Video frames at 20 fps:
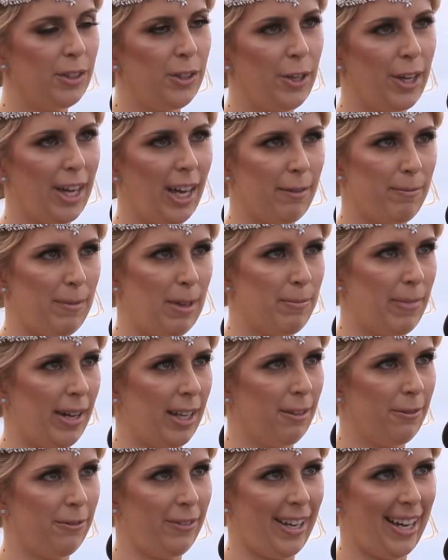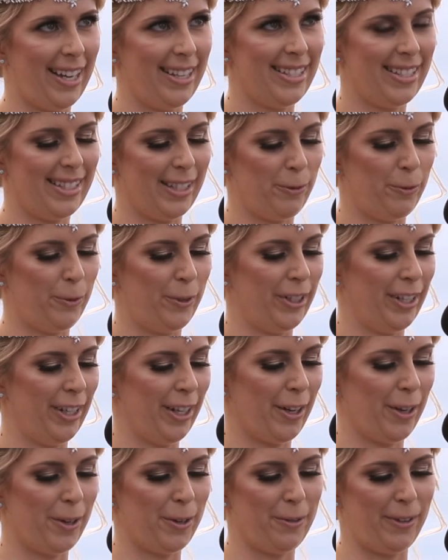You gave me butterflies that
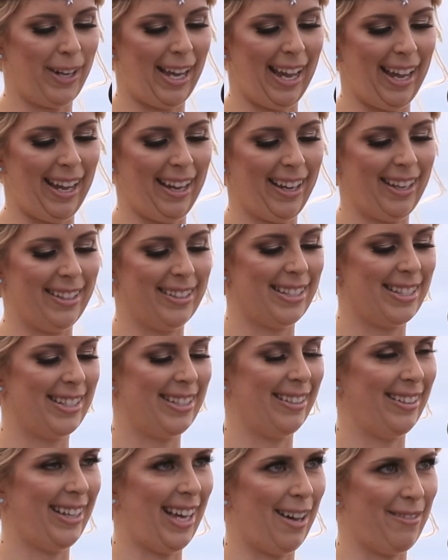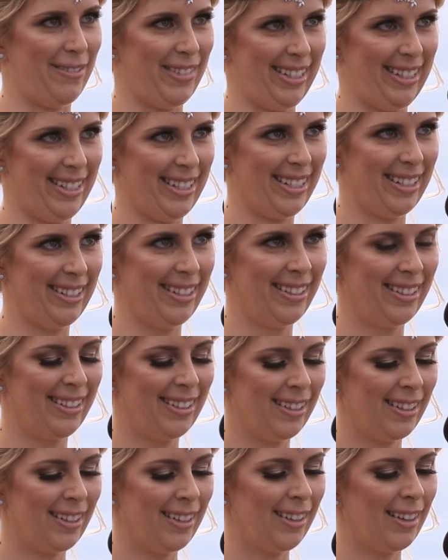wouldn't go away and still haven't.
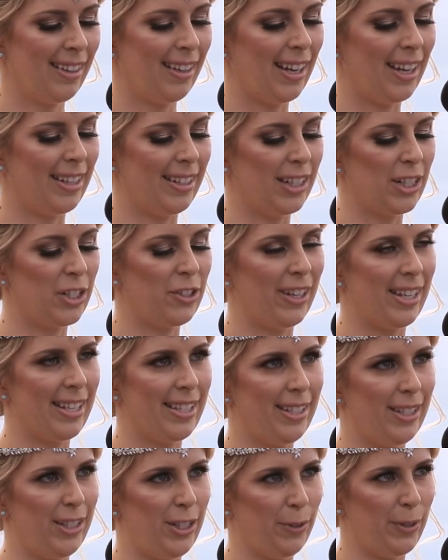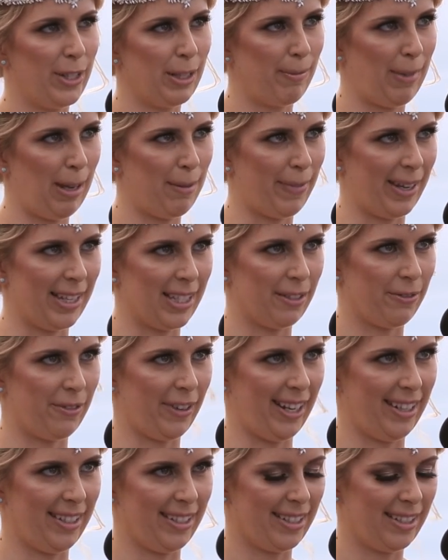And I trusted you as my best
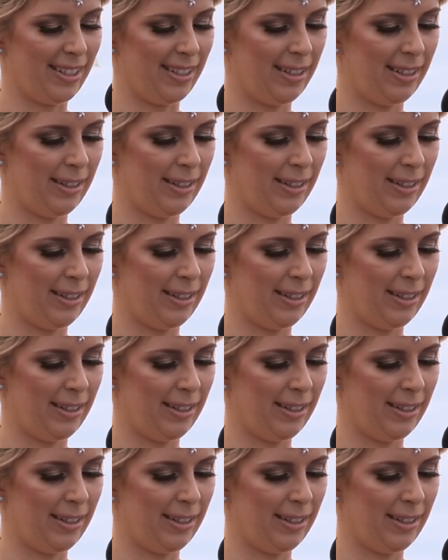friend.